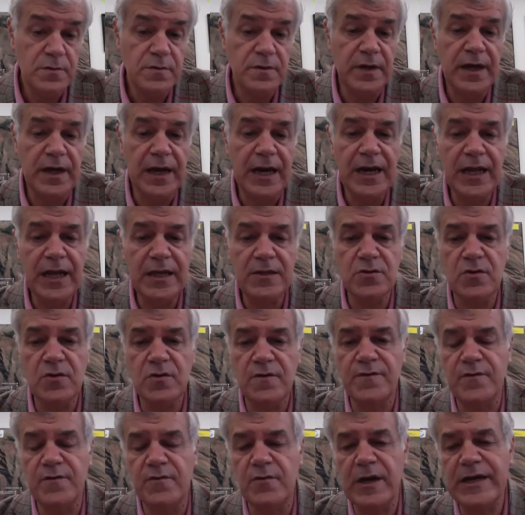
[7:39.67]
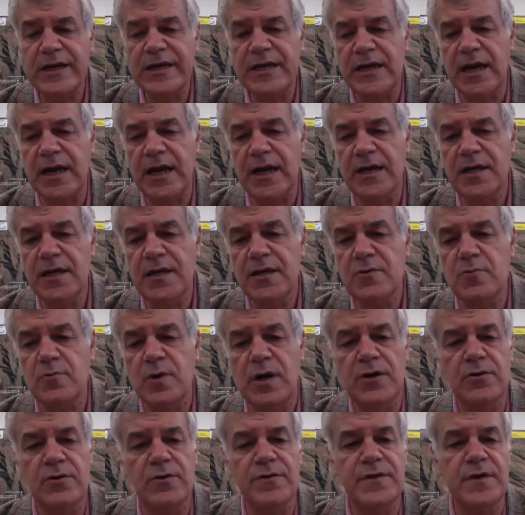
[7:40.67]
the island of Gran Canaria,
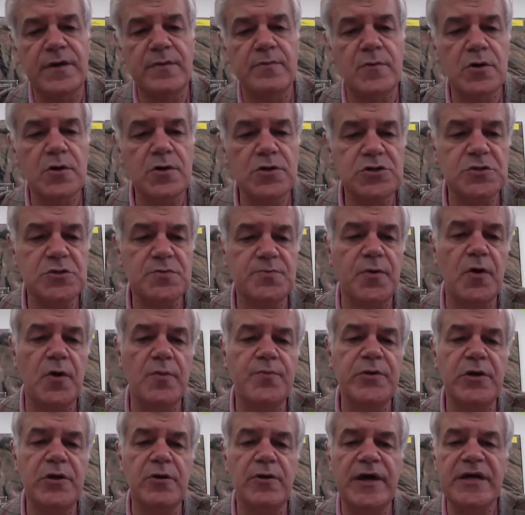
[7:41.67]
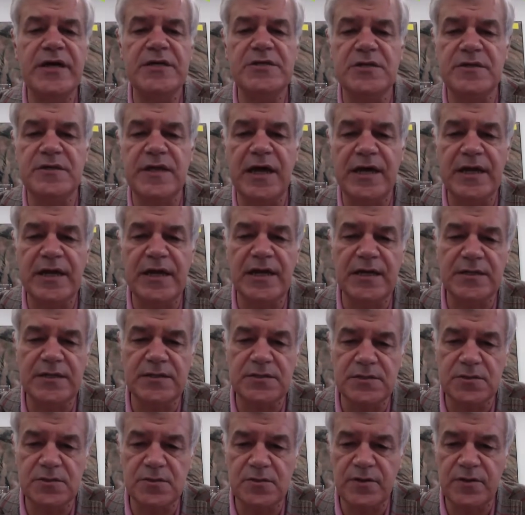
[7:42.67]
one of the most populated islands